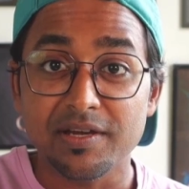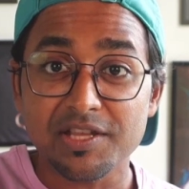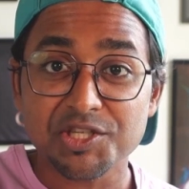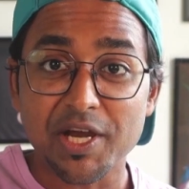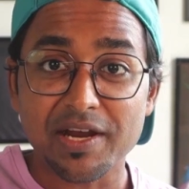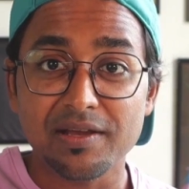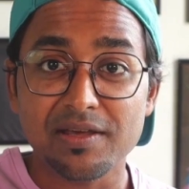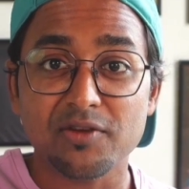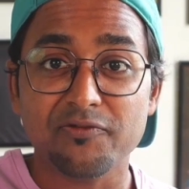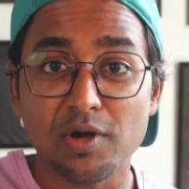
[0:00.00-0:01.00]
a
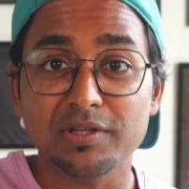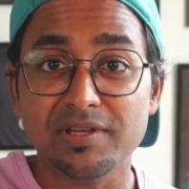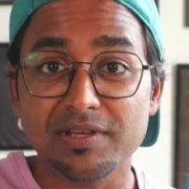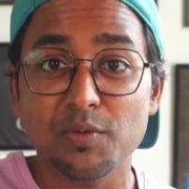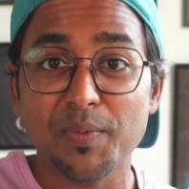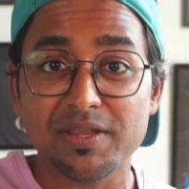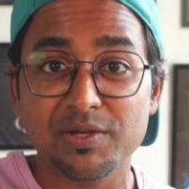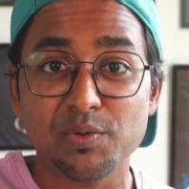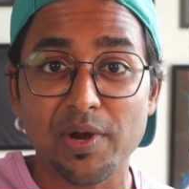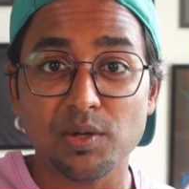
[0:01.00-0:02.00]
checklist of all the things you must
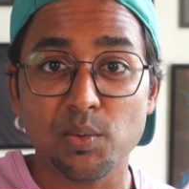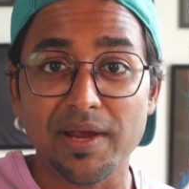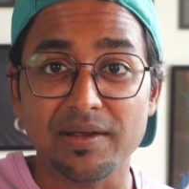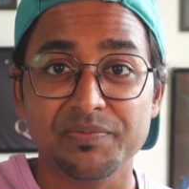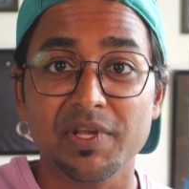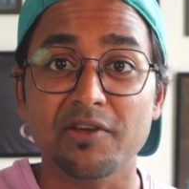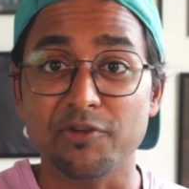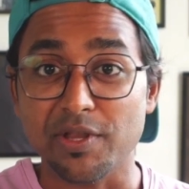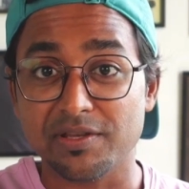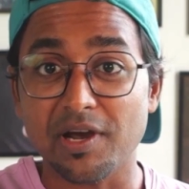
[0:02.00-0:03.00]
do right away. If
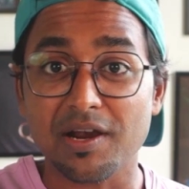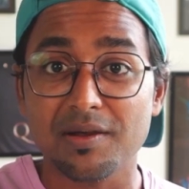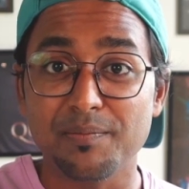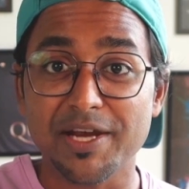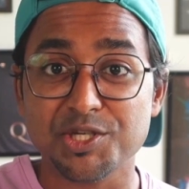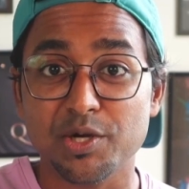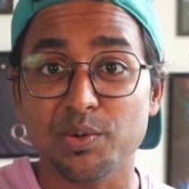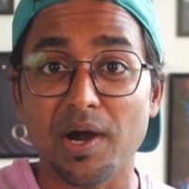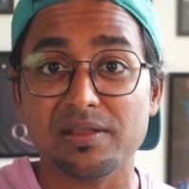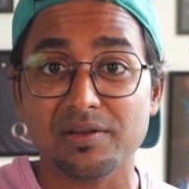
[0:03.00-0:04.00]
you're stuck, make sure to
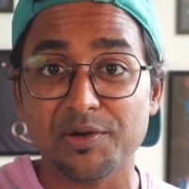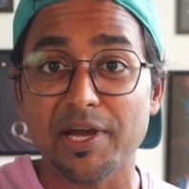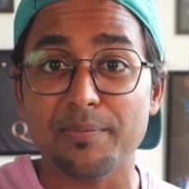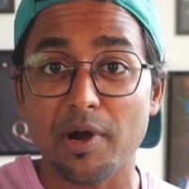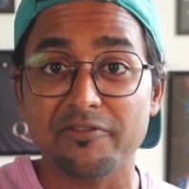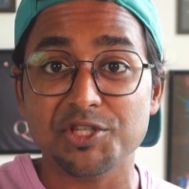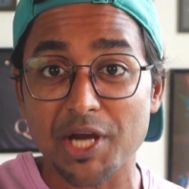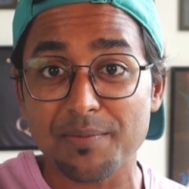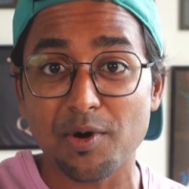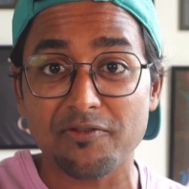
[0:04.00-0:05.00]
ask our AI-powered
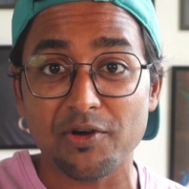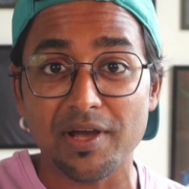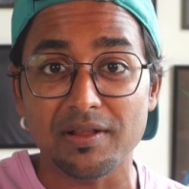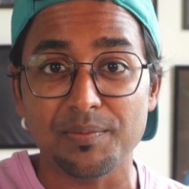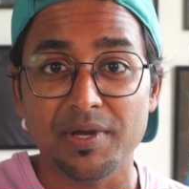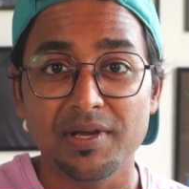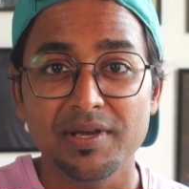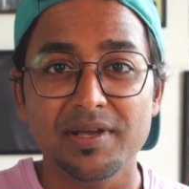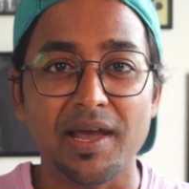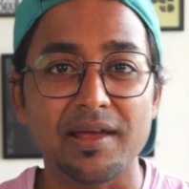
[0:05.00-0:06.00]
chatbot for help.
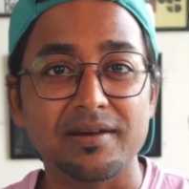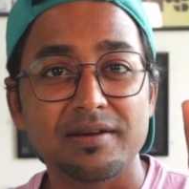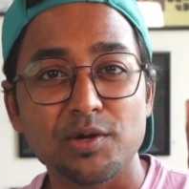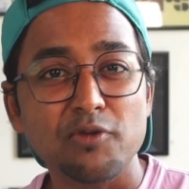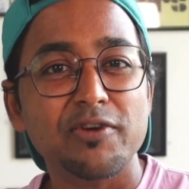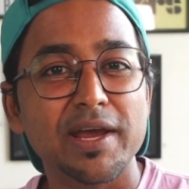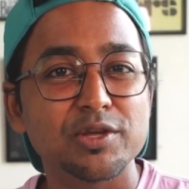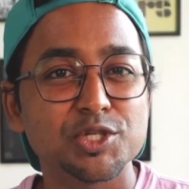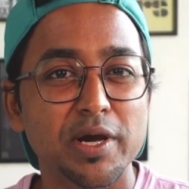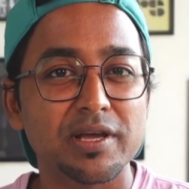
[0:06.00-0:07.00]
And don't forget
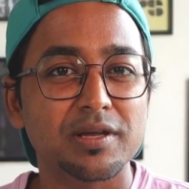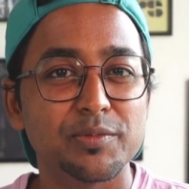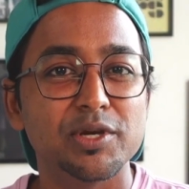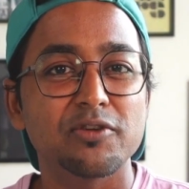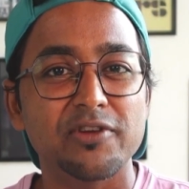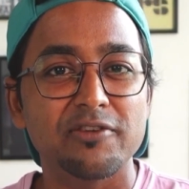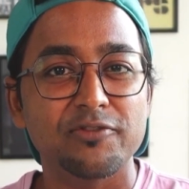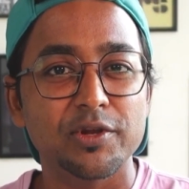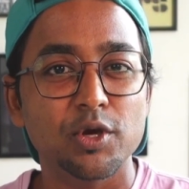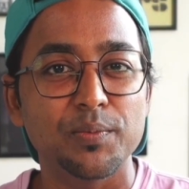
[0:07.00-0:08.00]
to join a community of
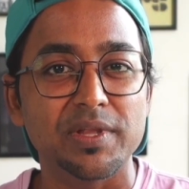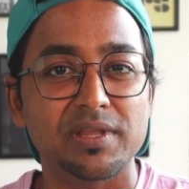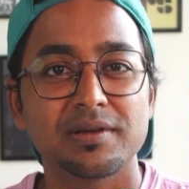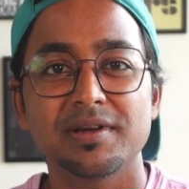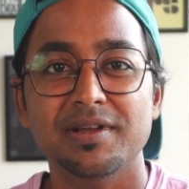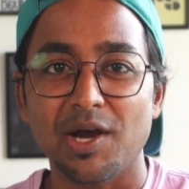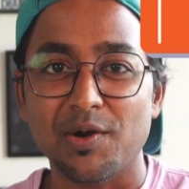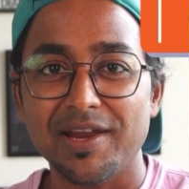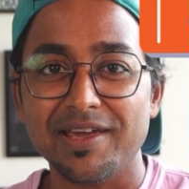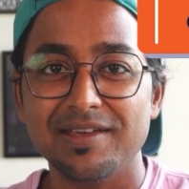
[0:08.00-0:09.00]
helpful humans. Now
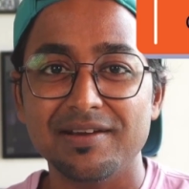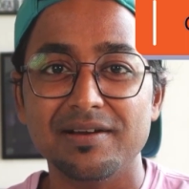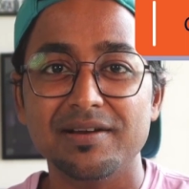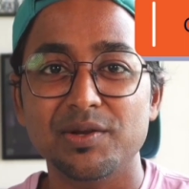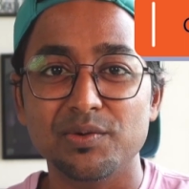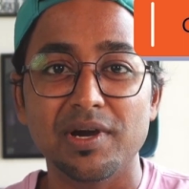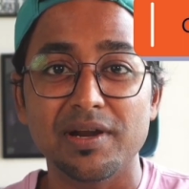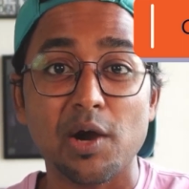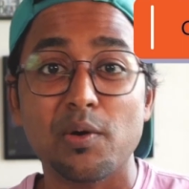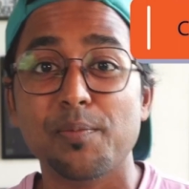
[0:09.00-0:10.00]
click here to learn
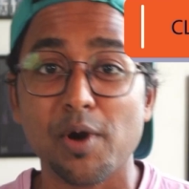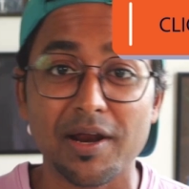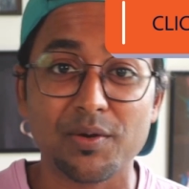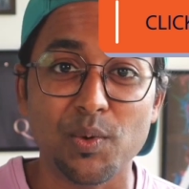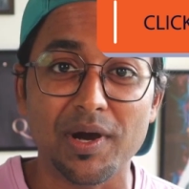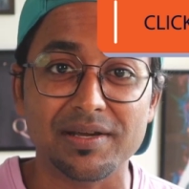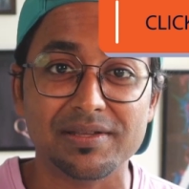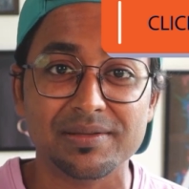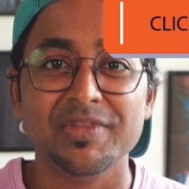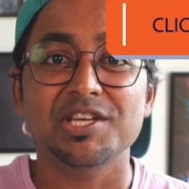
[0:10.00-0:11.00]
how our product
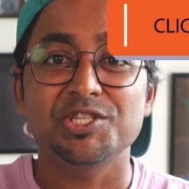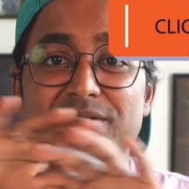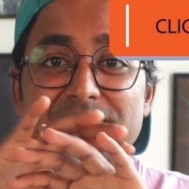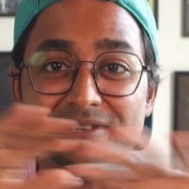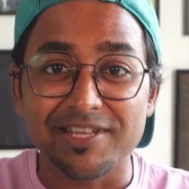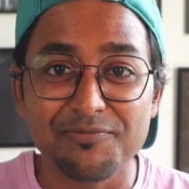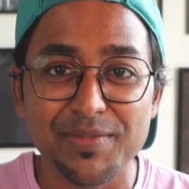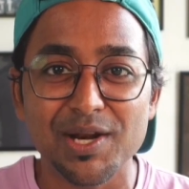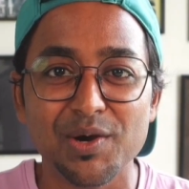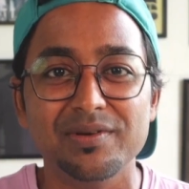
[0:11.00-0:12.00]
works. Just leave me
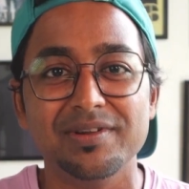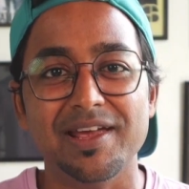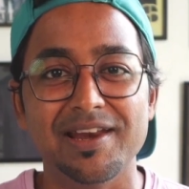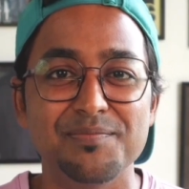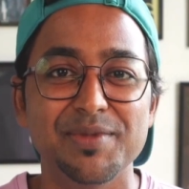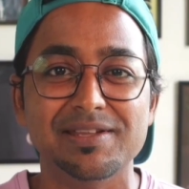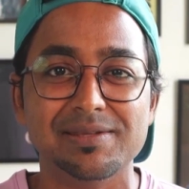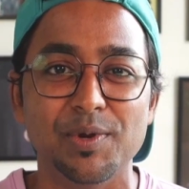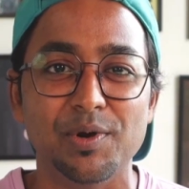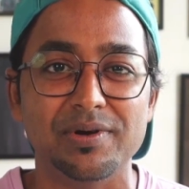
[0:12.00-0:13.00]
alone and let me
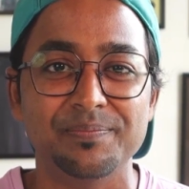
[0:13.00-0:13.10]
explore.